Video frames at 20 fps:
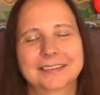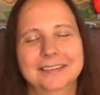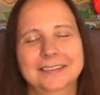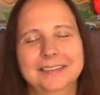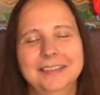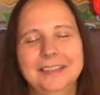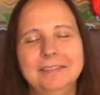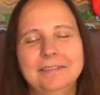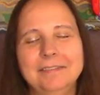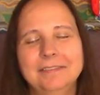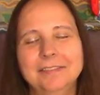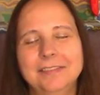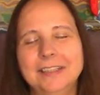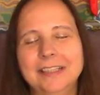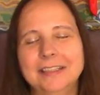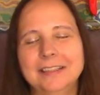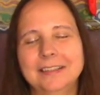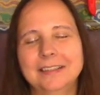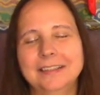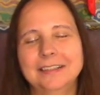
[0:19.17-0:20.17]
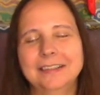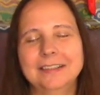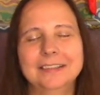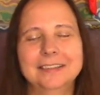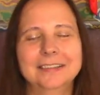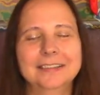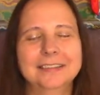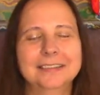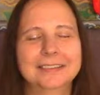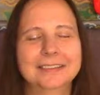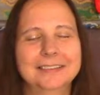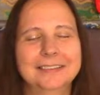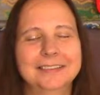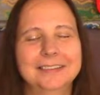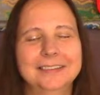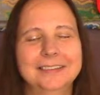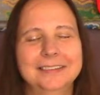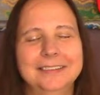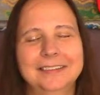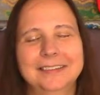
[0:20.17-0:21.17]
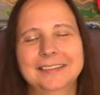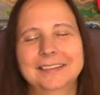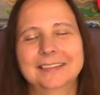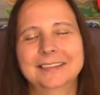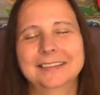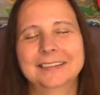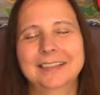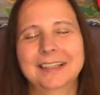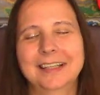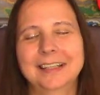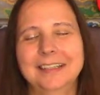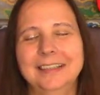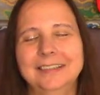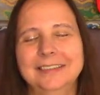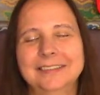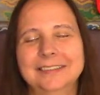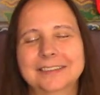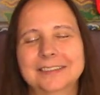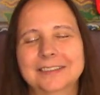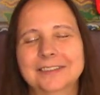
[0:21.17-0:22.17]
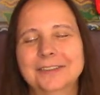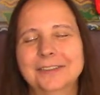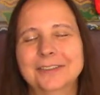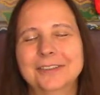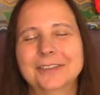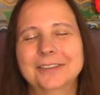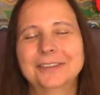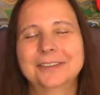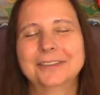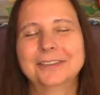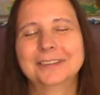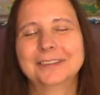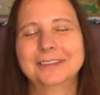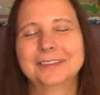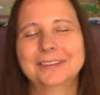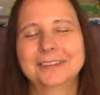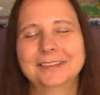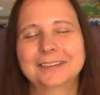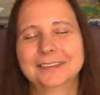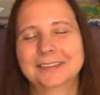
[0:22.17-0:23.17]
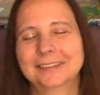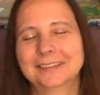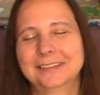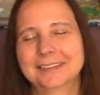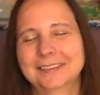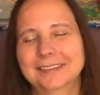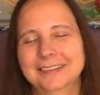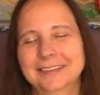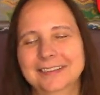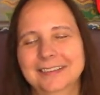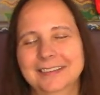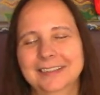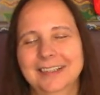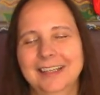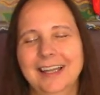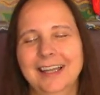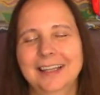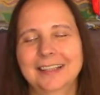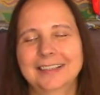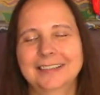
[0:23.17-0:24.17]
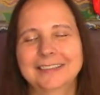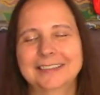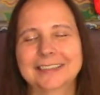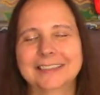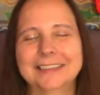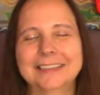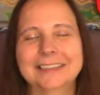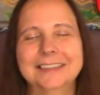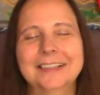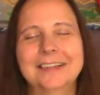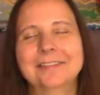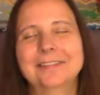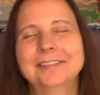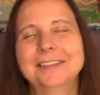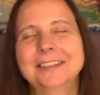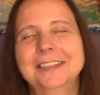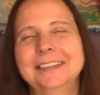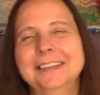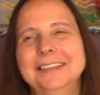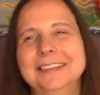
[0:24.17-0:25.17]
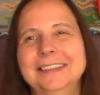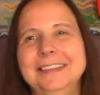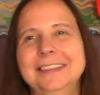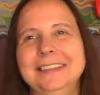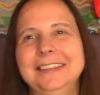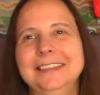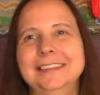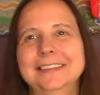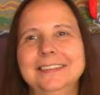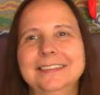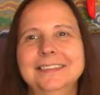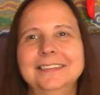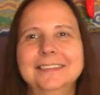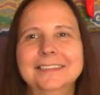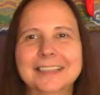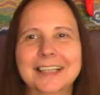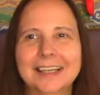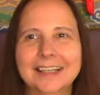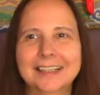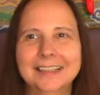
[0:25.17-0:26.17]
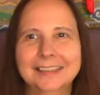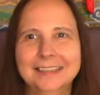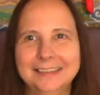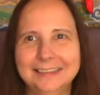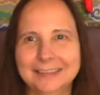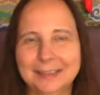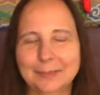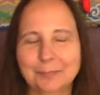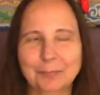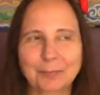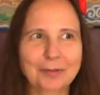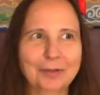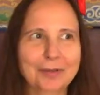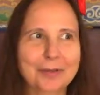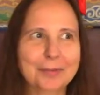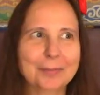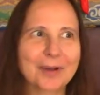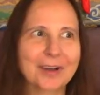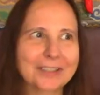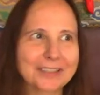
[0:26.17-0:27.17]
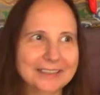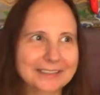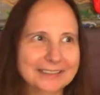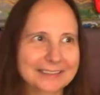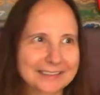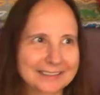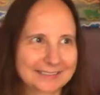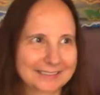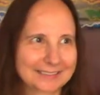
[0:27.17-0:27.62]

infinite and eternal and stuffed into these little tiny temporary bodies.